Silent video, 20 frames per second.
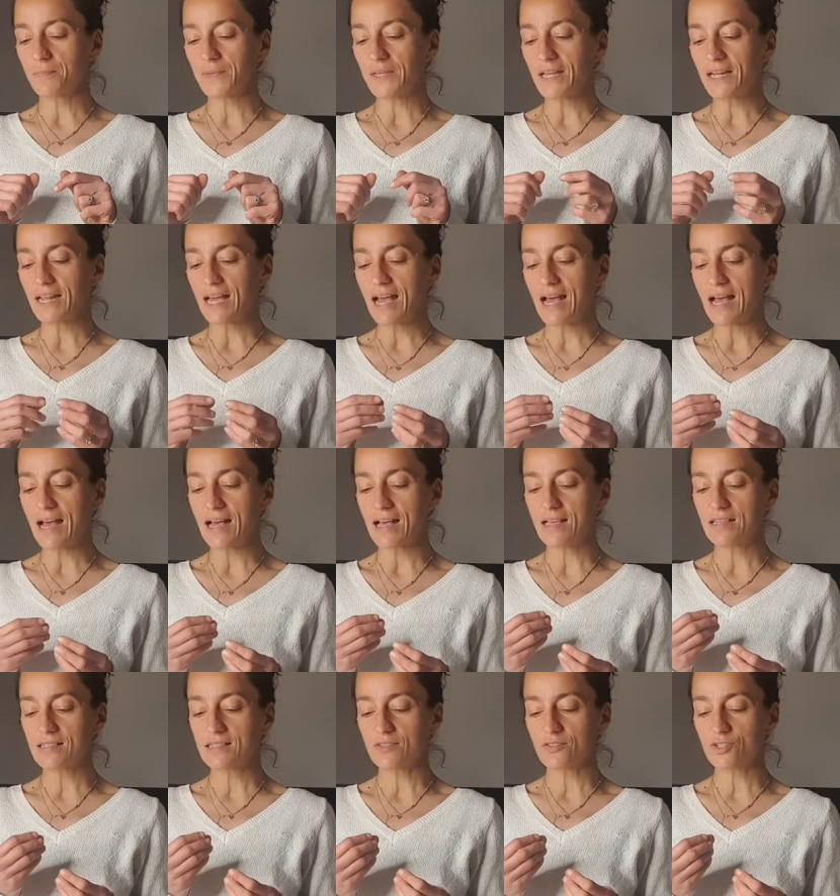it
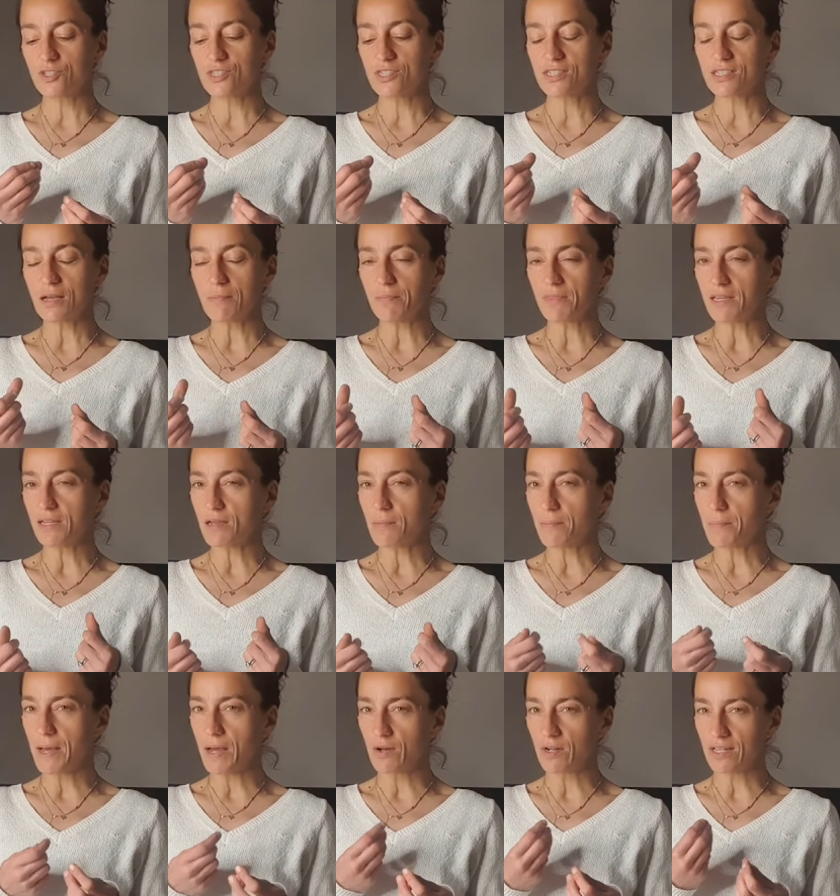has, there's something
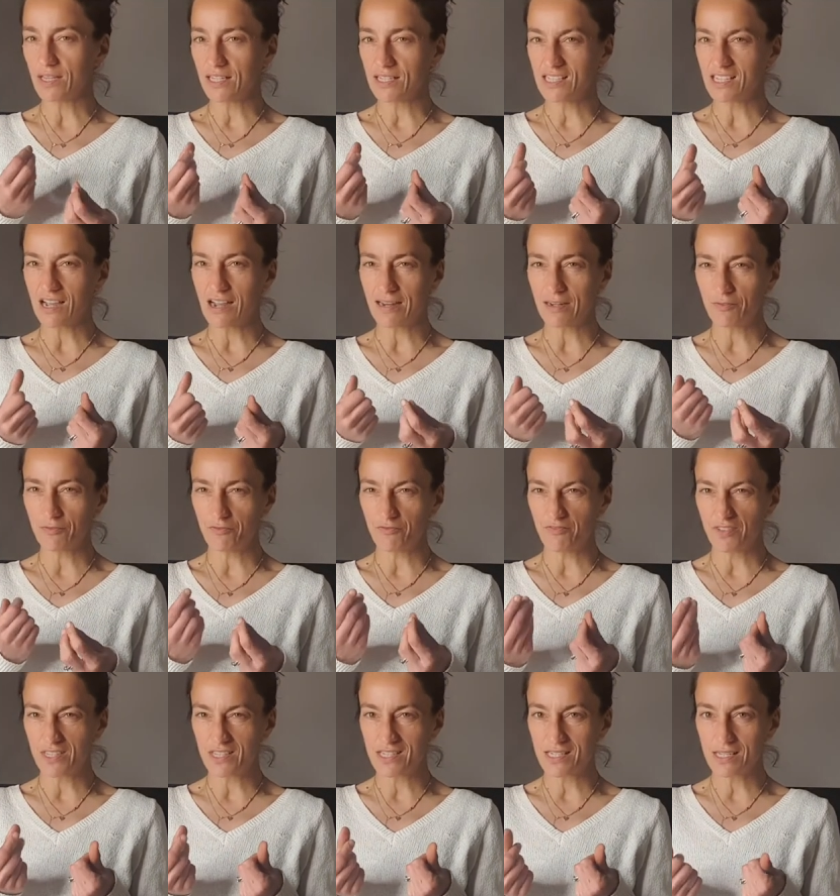about it that's kind of
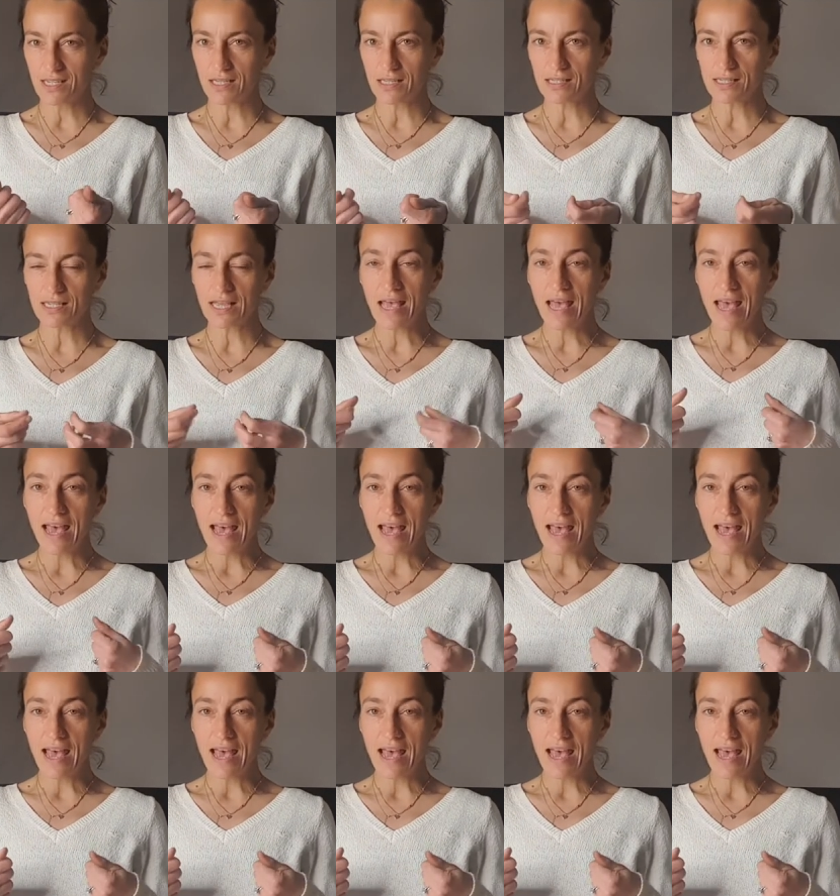viscous,